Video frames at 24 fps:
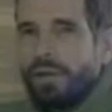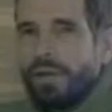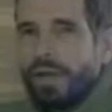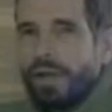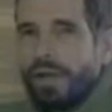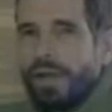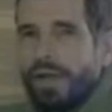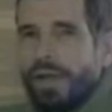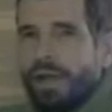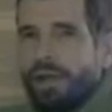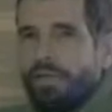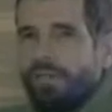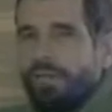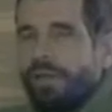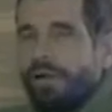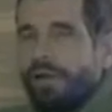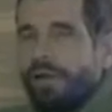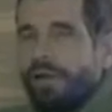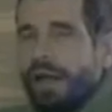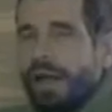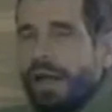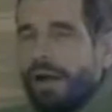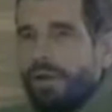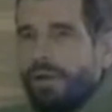They can't
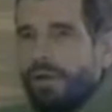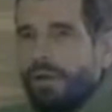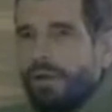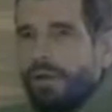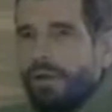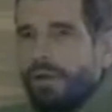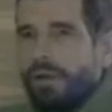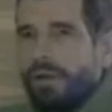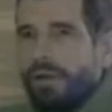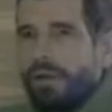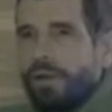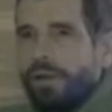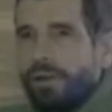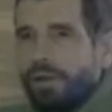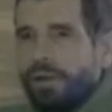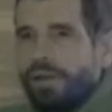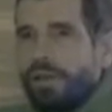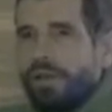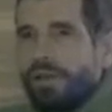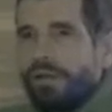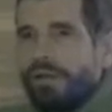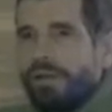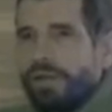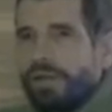fall down. The
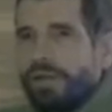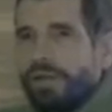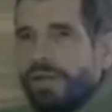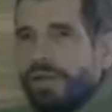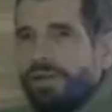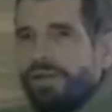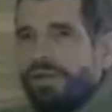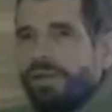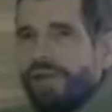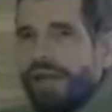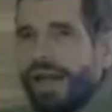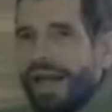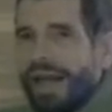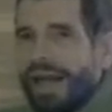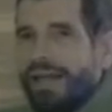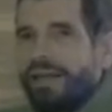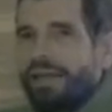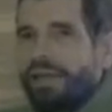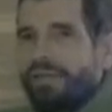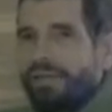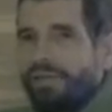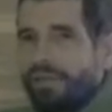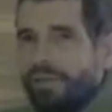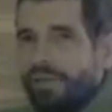Jiva tattva
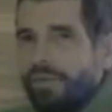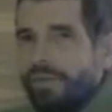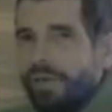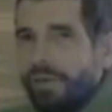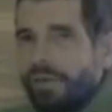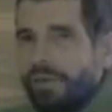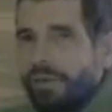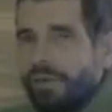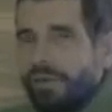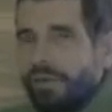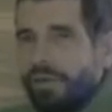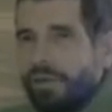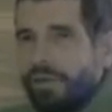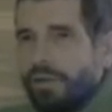has free will.